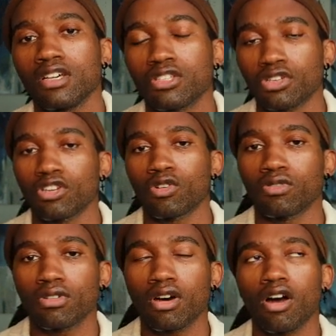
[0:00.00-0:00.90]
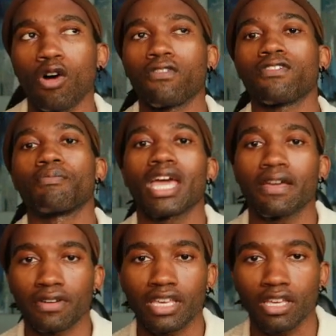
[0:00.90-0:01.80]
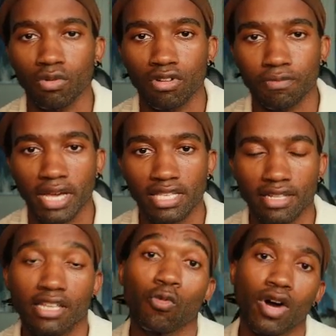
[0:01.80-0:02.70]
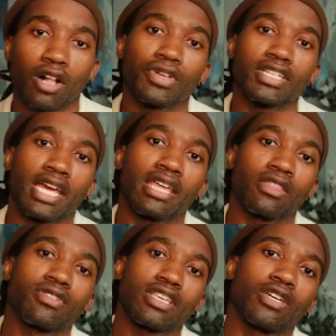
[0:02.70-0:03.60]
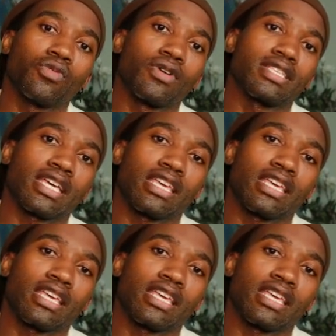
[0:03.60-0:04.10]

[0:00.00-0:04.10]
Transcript: So you don't overpay for keywords, basically, while retaining those keywords that